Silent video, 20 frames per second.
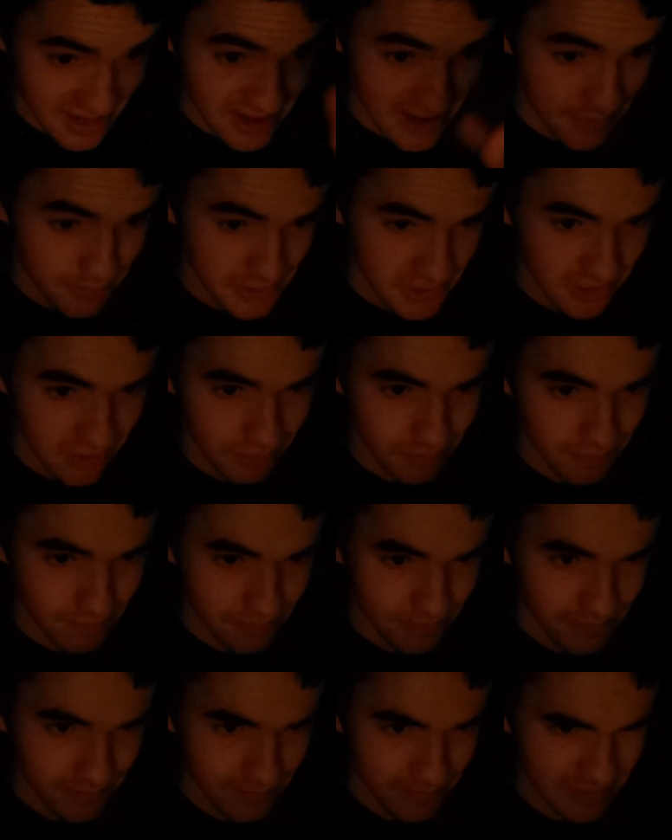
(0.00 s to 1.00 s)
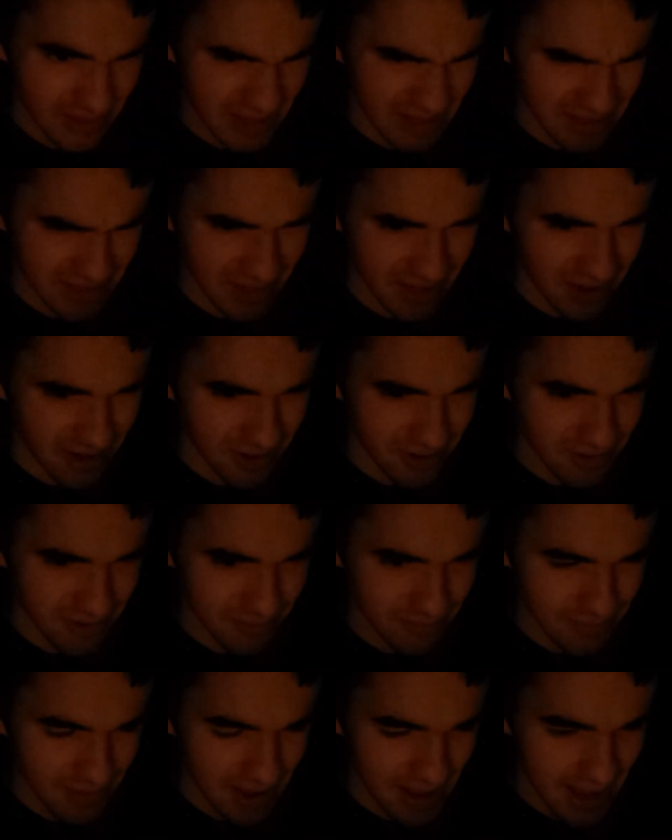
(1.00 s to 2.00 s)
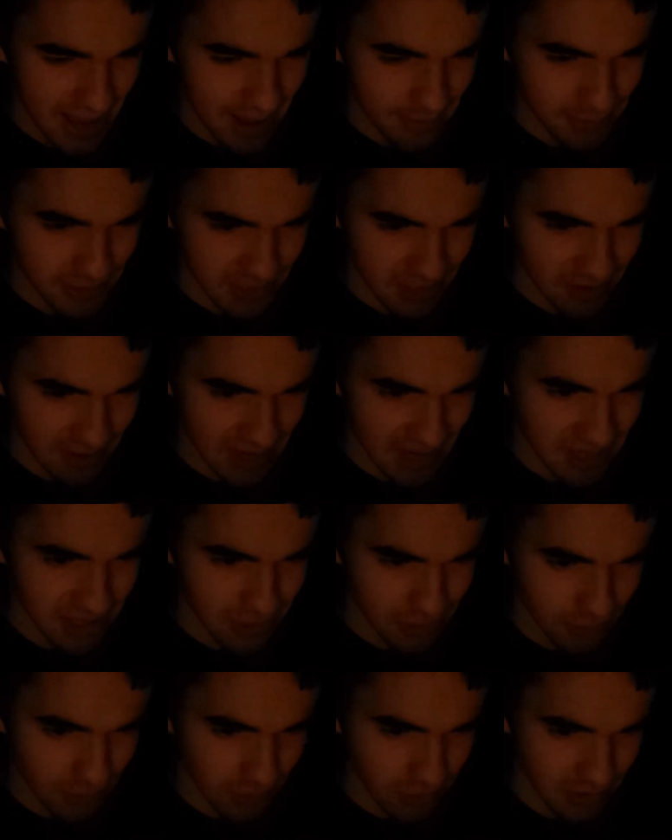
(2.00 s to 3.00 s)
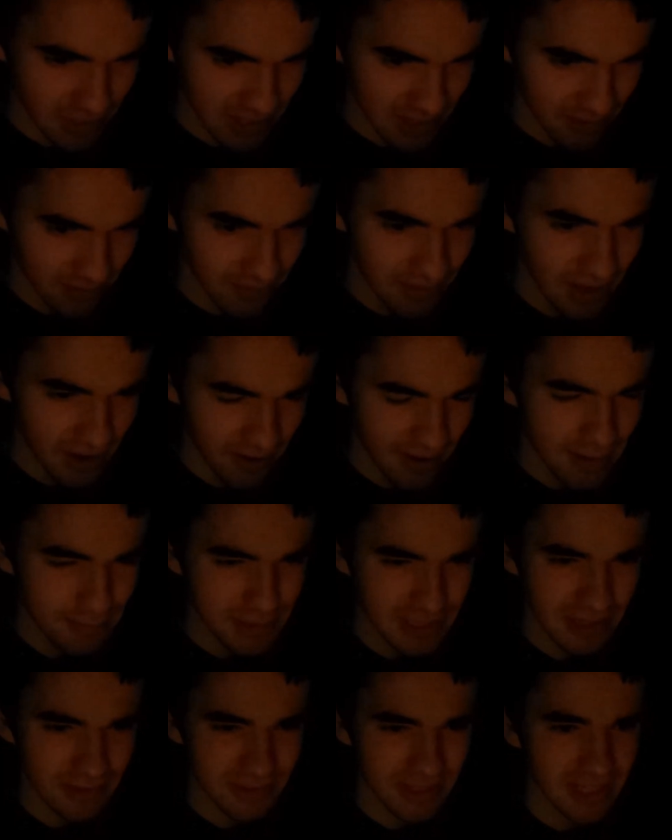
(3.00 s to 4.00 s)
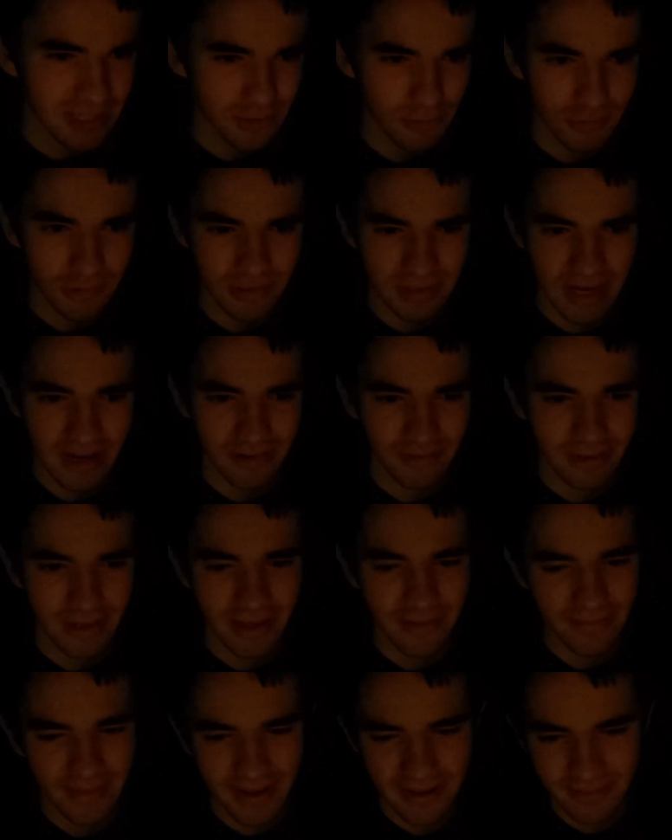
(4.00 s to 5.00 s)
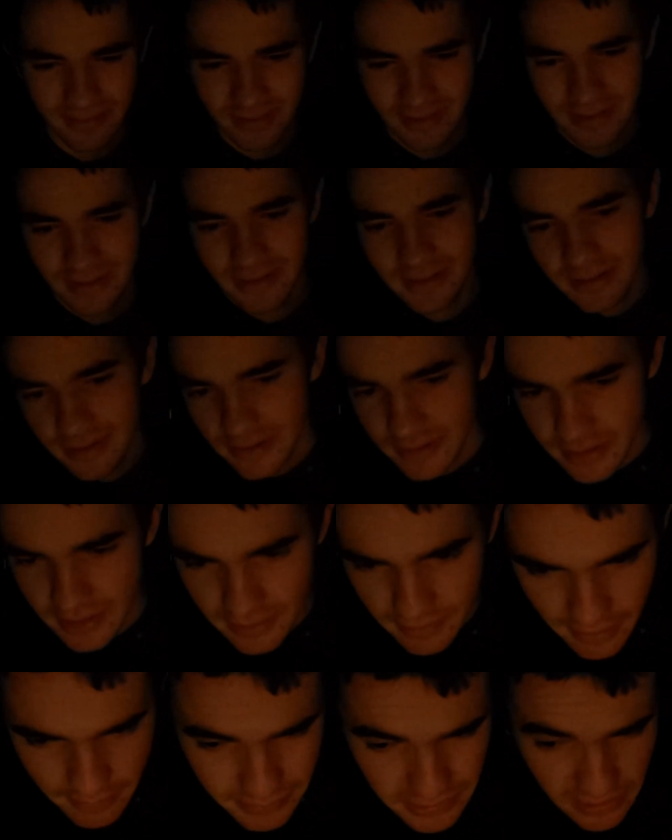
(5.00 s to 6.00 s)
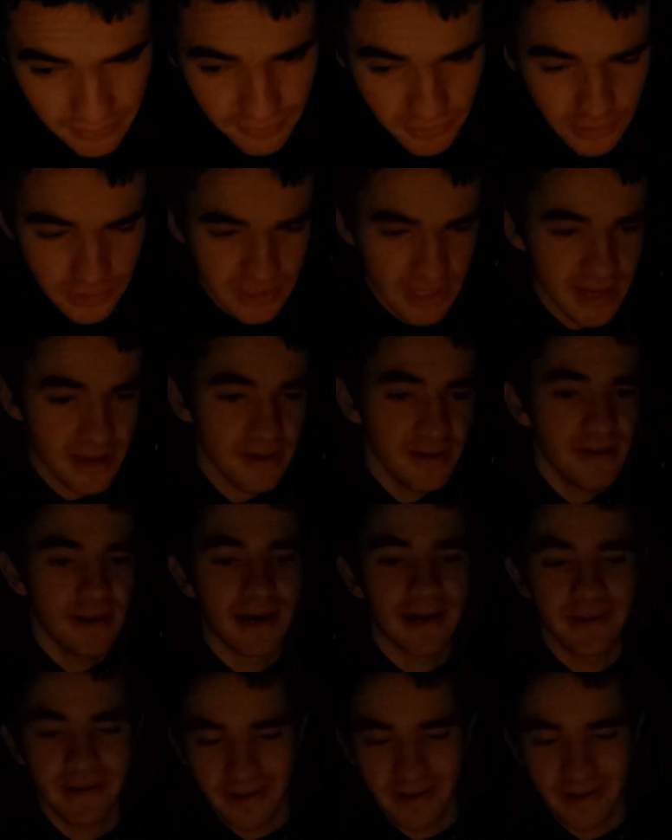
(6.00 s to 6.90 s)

episode 8's ruled out. No, episode 6 ruled out, and then, you know, episode 4's there. I don't